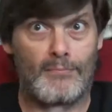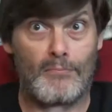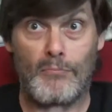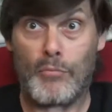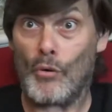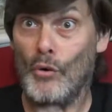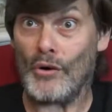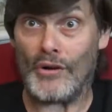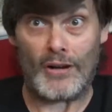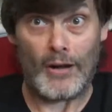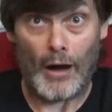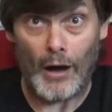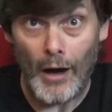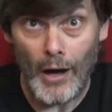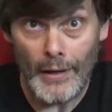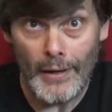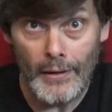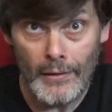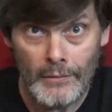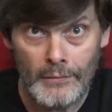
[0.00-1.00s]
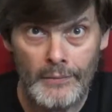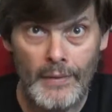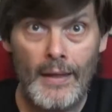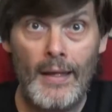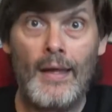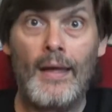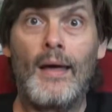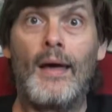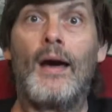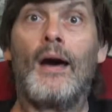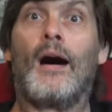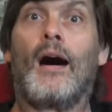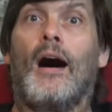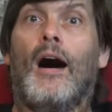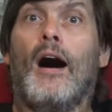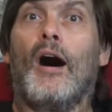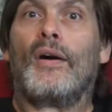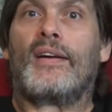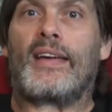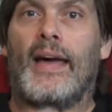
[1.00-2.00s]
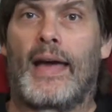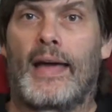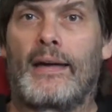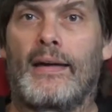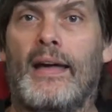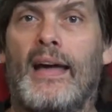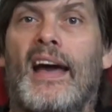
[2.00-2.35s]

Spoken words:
Poor dog. Okay,